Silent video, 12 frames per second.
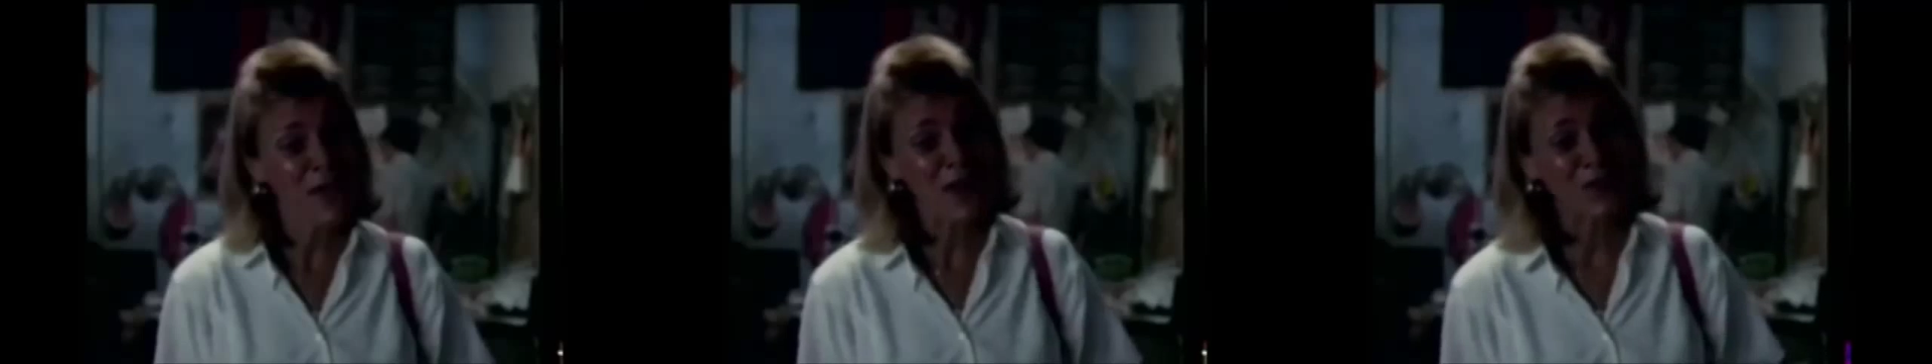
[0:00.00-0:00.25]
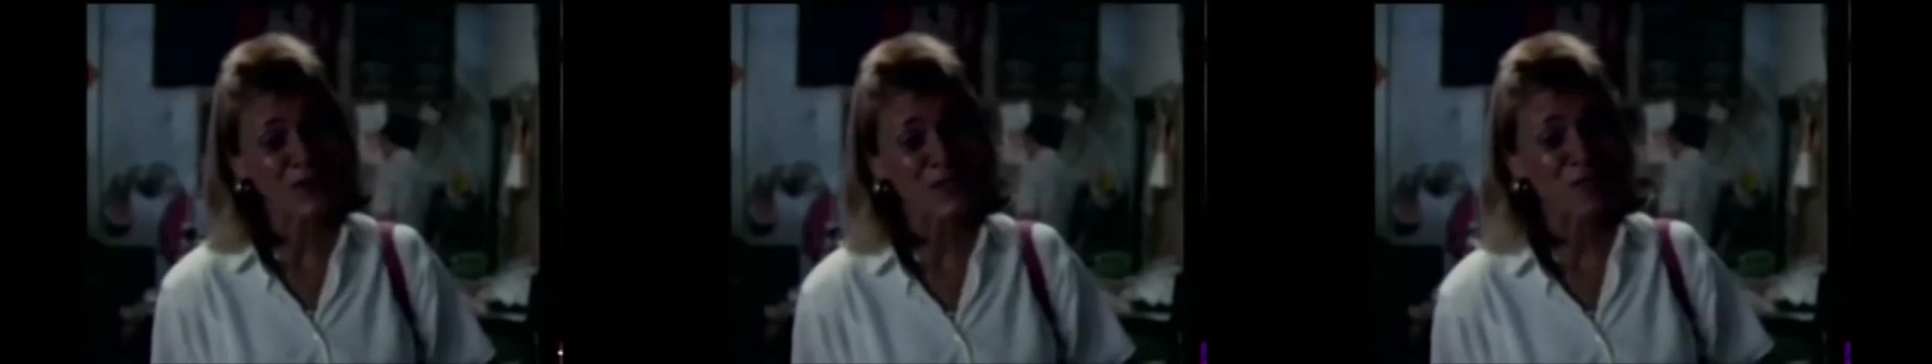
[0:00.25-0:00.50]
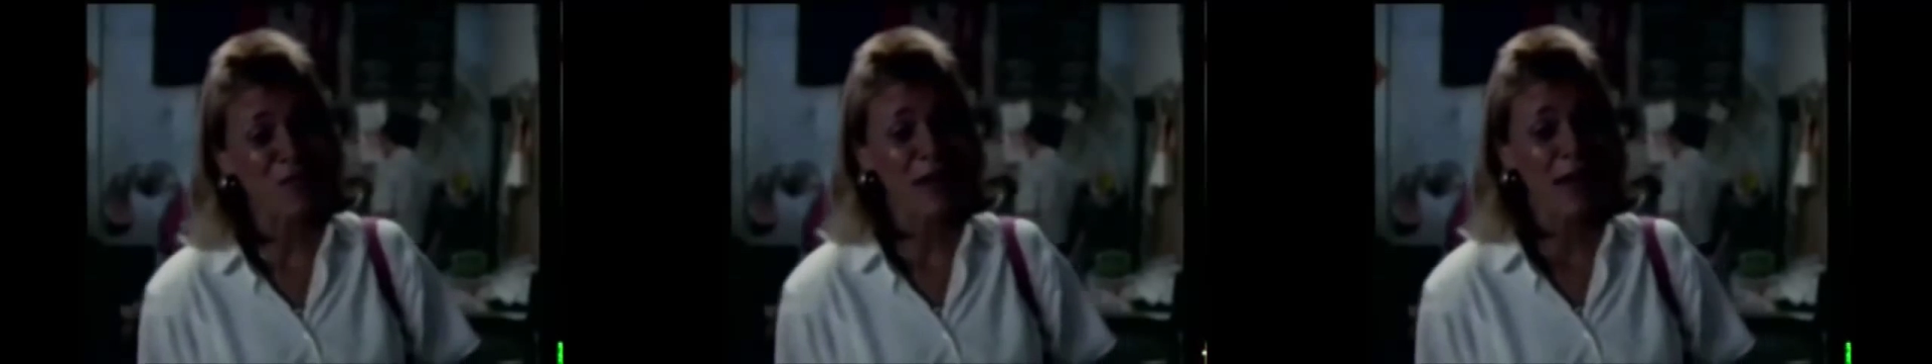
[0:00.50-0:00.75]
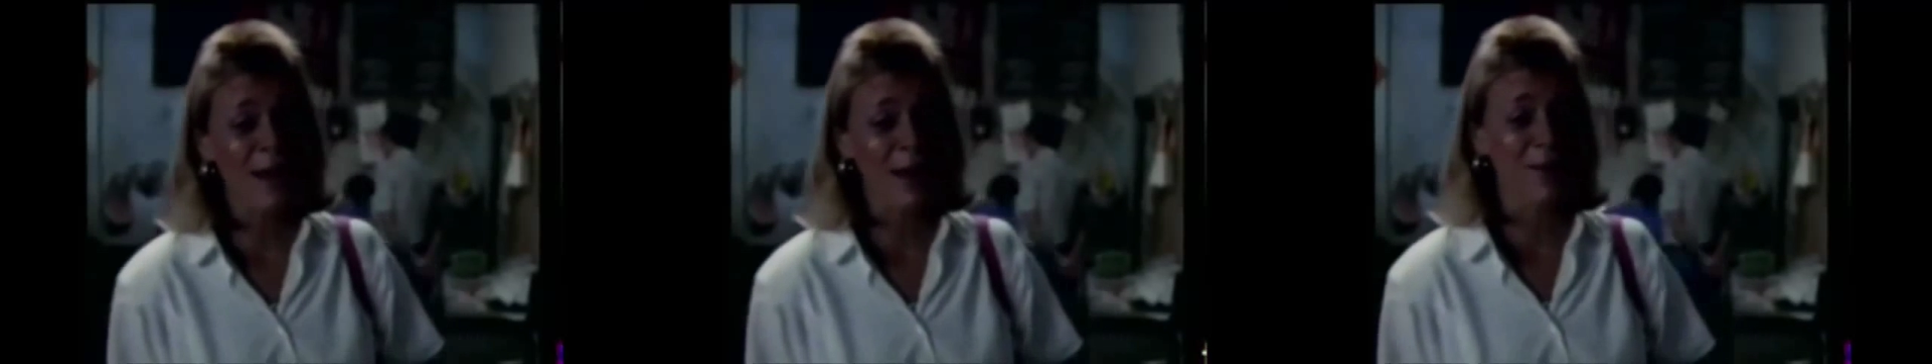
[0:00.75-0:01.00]
was the
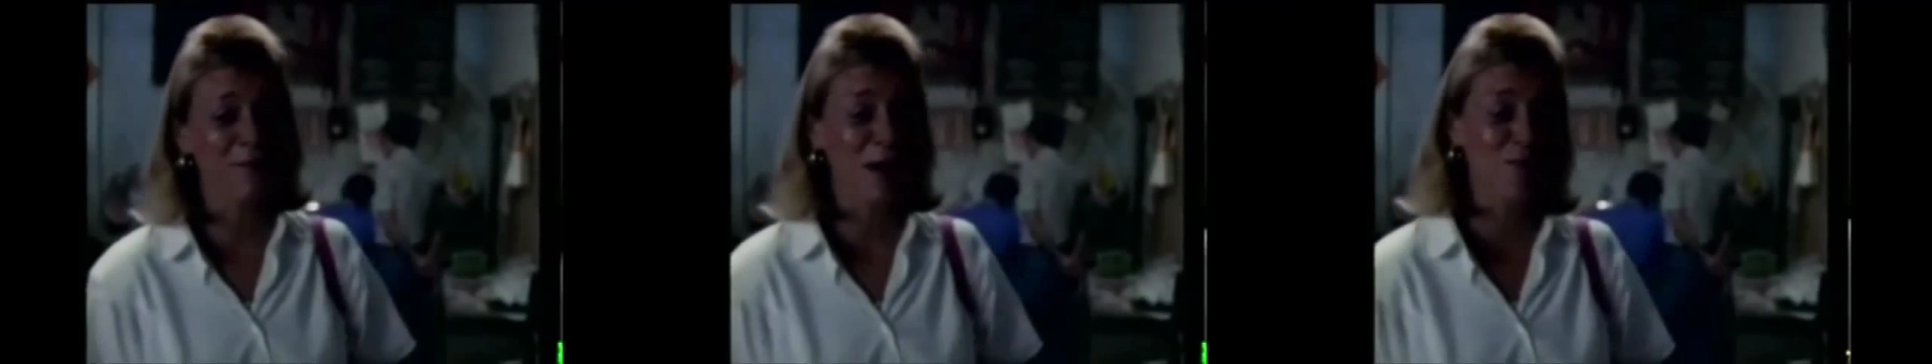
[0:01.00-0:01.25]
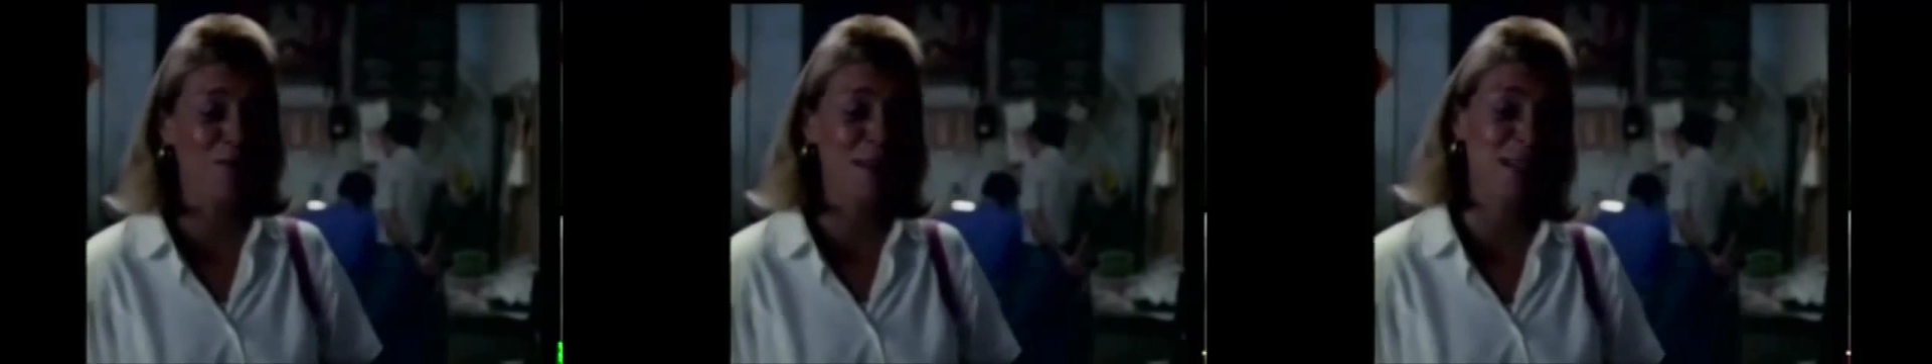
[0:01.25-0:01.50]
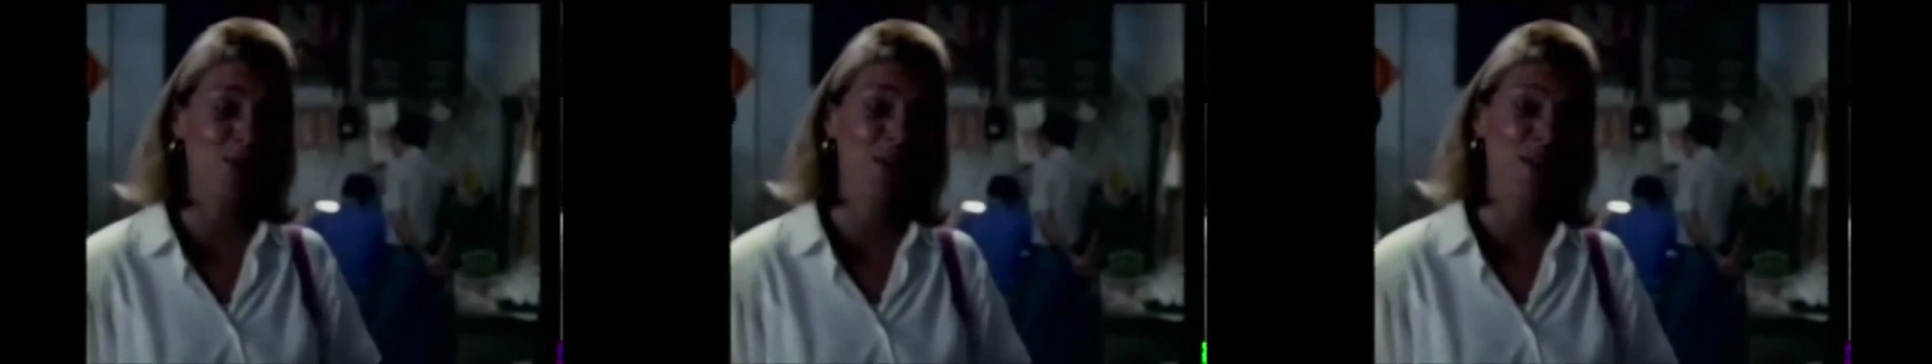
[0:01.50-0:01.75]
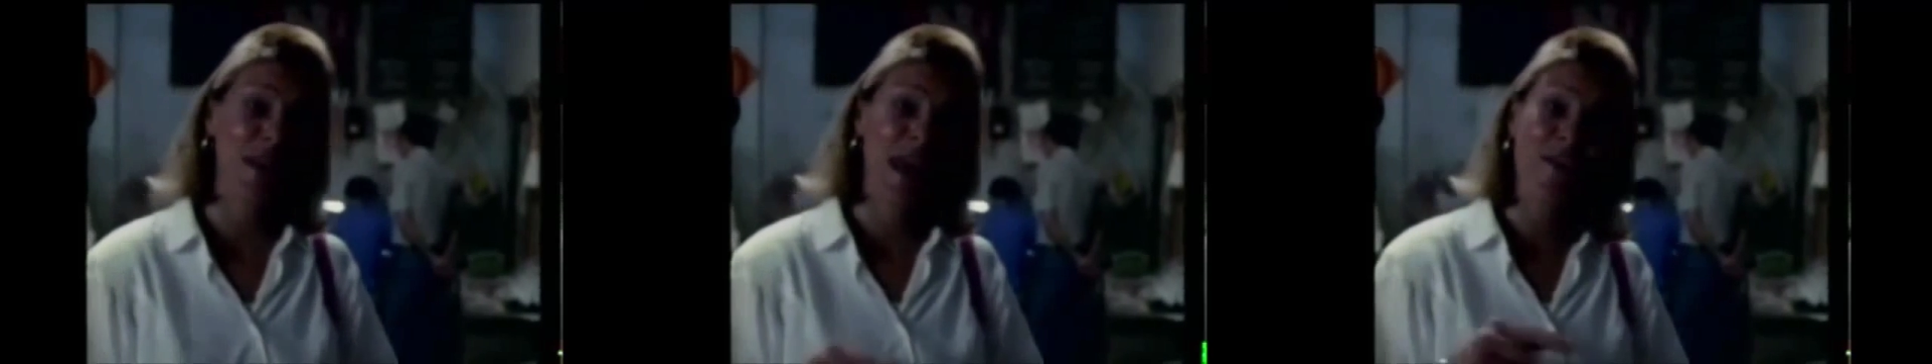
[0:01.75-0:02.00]
beginning of my meeting with
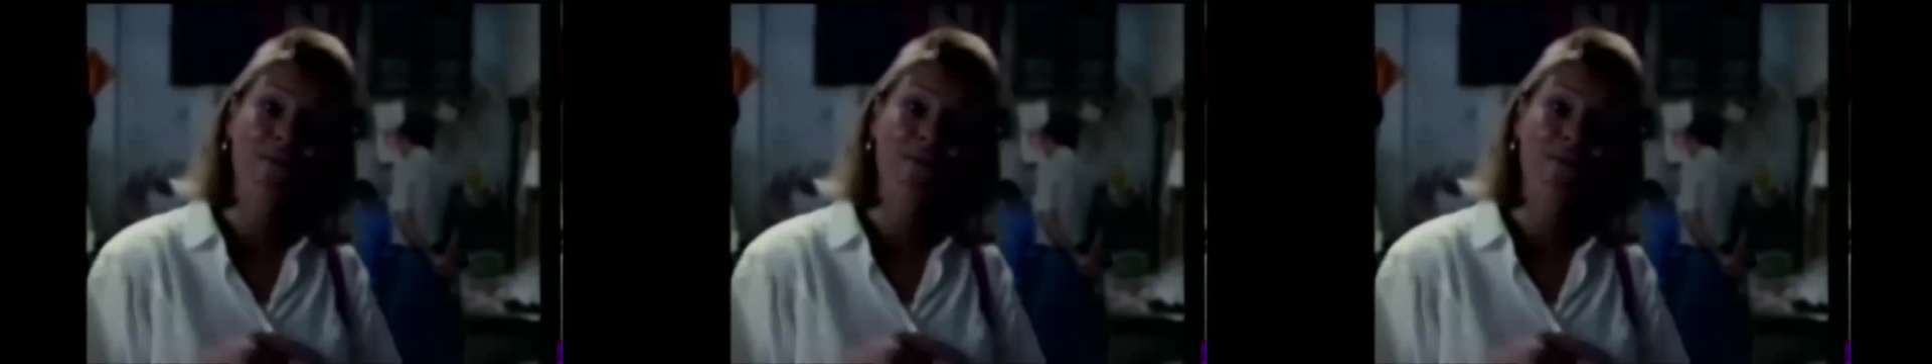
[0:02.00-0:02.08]
him, and every